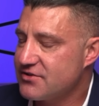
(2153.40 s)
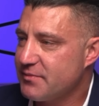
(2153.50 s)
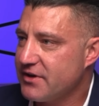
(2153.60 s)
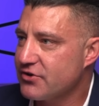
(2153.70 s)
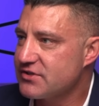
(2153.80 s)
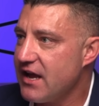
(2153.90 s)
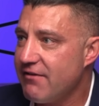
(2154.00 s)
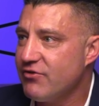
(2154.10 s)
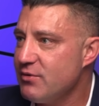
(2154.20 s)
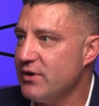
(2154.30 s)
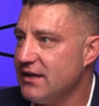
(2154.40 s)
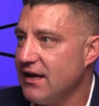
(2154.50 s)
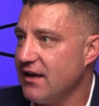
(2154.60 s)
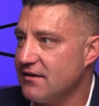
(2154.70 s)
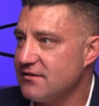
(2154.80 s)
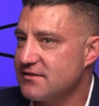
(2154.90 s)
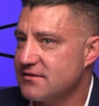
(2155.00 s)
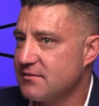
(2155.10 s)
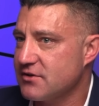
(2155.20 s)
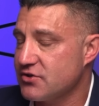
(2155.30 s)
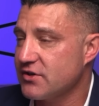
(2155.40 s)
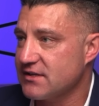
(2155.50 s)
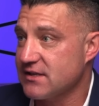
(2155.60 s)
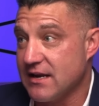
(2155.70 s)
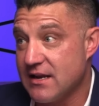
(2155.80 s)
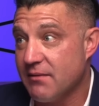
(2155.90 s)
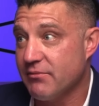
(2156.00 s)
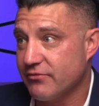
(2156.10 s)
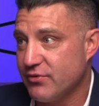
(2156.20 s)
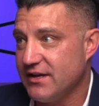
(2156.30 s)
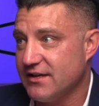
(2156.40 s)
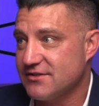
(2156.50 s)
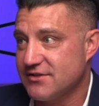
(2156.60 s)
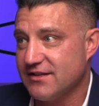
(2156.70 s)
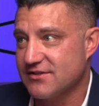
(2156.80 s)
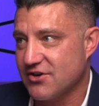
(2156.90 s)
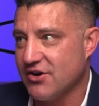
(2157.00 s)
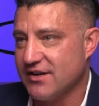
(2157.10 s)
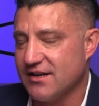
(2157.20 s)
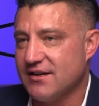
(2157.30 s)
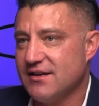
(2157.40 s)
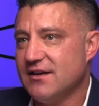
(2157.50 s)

Because every weekend, it took us a number of weekends to get this car done.